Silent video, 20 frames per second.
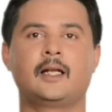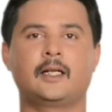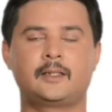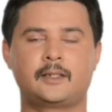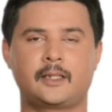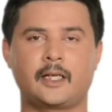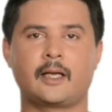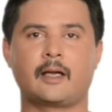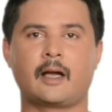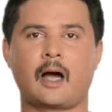
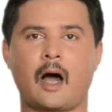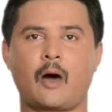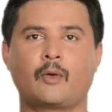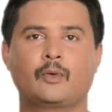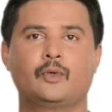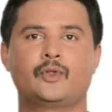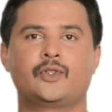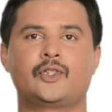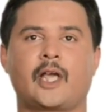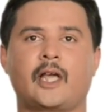Let's see
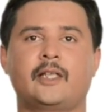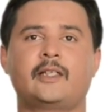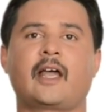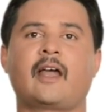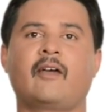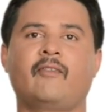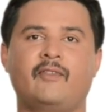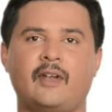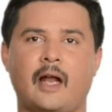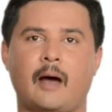how to change
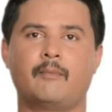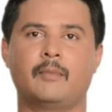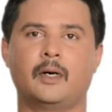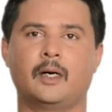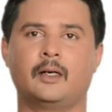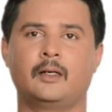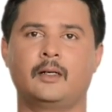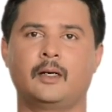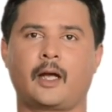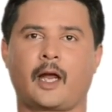f
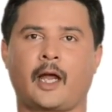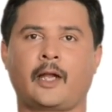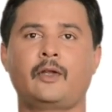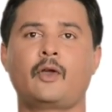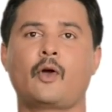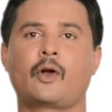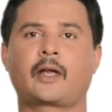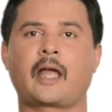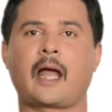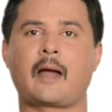number
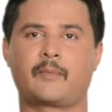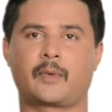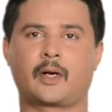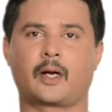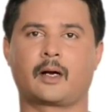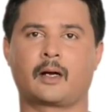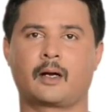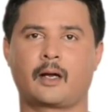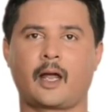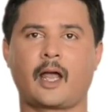in your
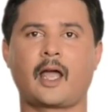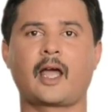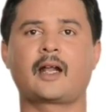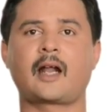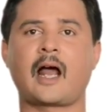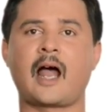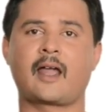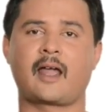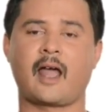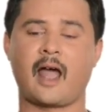camera.
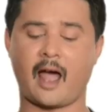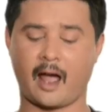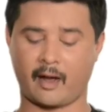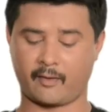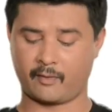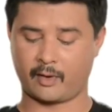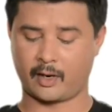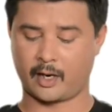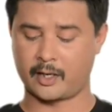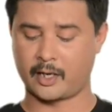Here I
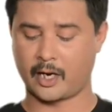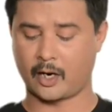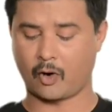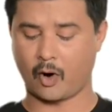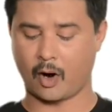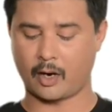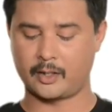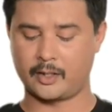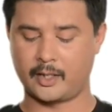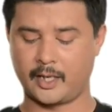have a
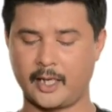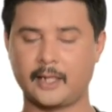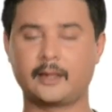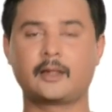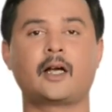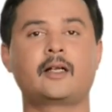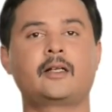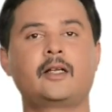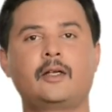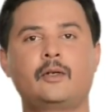Nikon
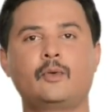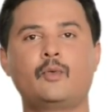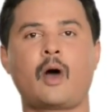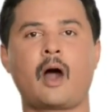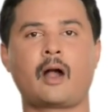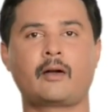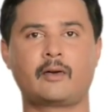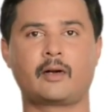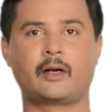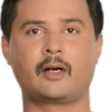
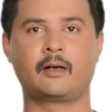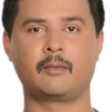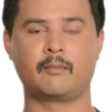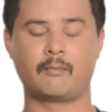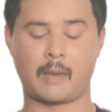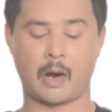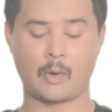D3200